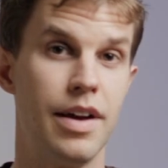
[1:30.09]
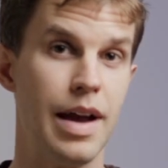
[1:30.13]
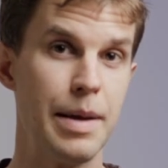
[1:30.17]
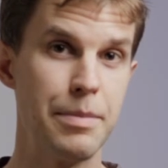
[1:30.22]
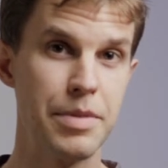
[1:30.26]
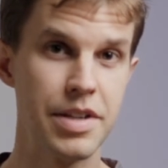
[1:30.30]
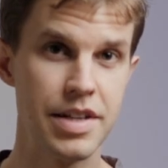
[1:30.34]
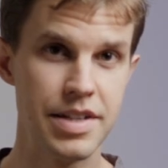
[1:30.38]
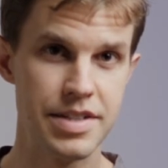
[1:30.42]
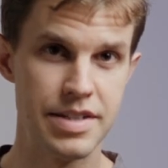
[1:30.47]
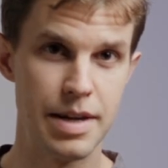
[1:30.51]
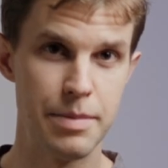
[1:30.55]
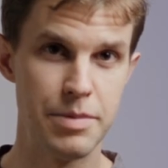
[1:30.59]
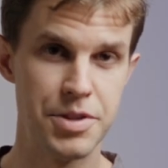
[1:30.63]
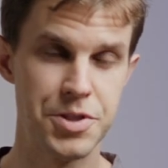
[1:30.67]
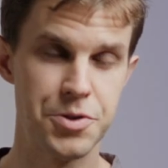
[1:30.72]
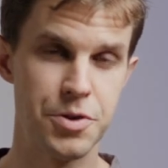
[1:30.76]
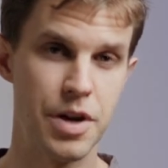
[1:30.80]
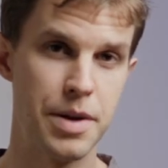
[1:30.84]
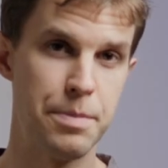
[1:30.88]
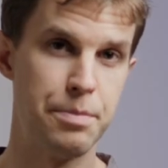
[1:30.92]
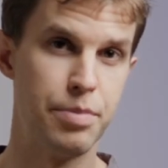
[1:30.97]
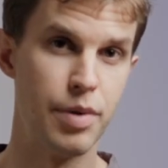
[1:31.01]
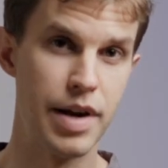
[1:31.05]
I'm going to
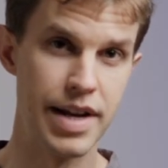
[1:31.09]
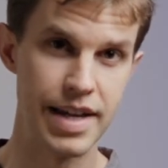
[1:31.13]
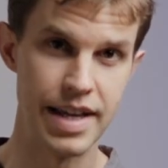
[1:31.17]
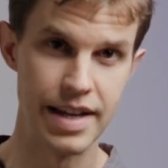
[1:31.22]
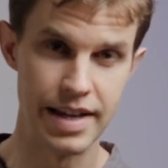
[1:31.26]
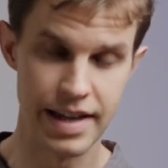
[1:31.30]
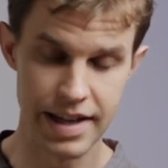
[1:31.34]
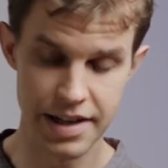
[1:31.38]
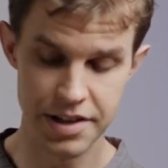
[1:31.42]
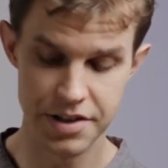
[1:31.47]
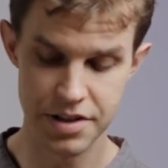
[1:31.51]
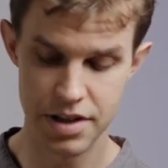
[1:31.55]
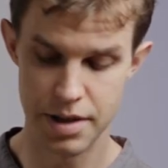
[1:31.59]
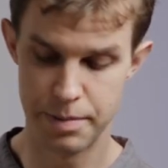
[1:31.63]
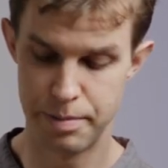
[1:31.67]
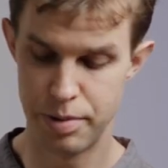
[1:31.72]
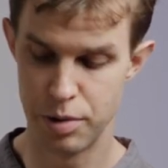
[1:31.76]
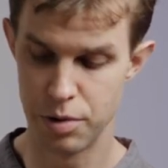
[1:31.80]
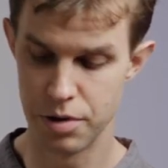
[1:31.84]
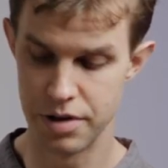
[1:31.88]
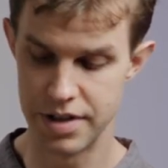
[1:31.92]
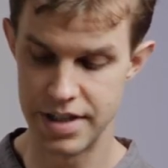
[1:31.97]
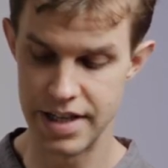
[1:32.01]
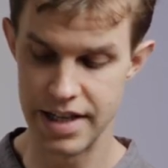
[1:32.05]
demonstrate breaking into the
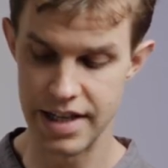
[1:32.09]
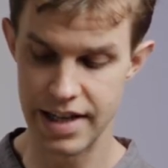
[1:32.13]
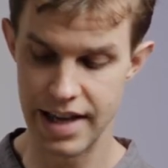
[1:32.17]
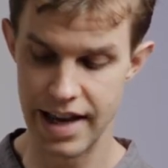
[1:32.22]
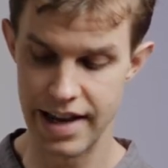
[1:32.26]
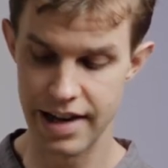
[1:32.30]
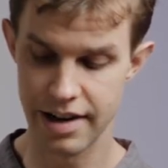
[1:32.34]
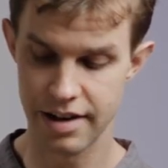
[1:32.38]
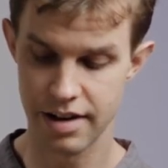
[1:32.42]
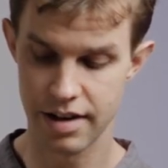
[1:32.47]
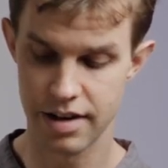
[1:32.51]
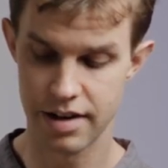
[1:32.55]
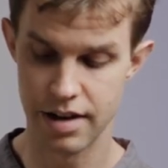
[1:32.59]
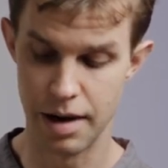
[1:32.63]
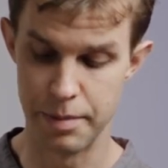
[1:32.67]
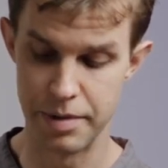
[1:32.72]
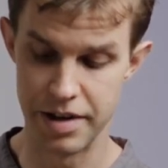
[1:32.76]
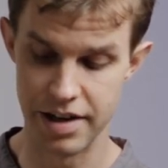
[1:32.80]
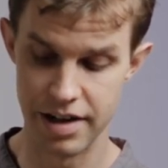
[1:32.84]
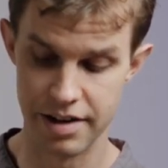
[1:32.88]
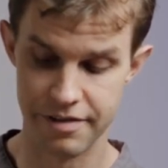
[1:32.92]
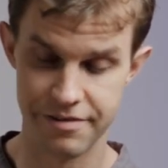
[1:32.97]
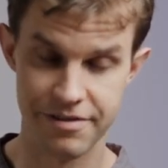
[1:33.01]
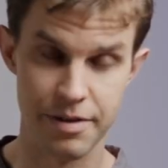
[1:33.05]
pu'er tea cake,
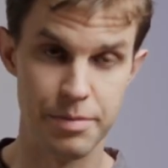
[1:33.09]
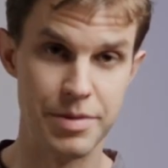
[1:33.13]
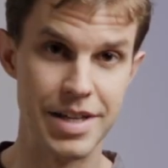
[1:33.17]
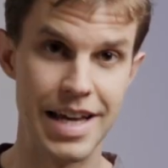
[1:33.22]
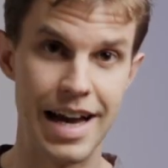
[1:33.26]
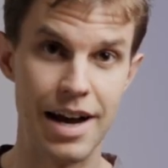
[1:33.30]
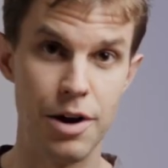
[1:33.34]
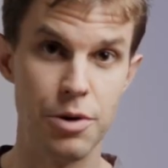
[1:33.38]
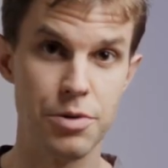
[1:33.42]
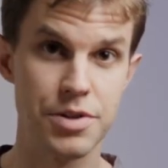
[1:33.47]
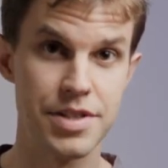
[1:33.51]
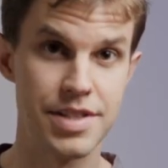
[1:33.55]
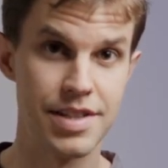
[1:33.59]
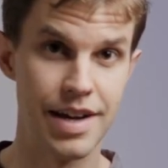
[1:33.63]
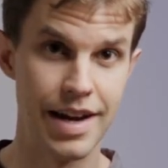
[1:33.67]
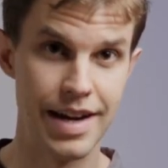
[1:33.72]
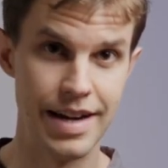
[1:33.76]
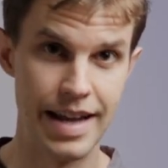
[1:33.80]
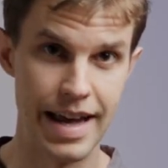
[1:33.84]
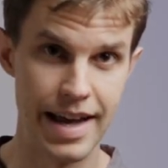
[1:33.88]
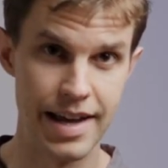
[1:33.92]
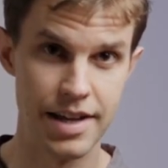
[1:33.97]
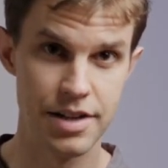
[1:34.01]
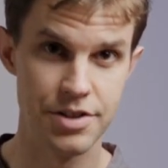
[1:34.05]
coming in from the
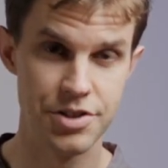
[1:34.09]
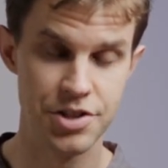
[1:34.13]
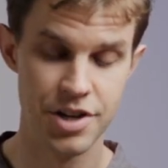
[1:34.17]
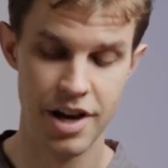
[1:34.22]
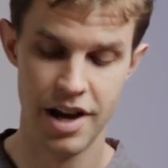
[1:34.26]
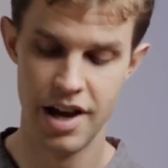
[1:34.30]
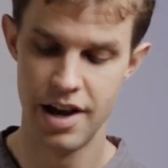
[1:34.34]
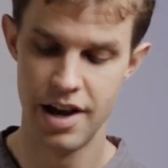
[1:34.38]
outside edge,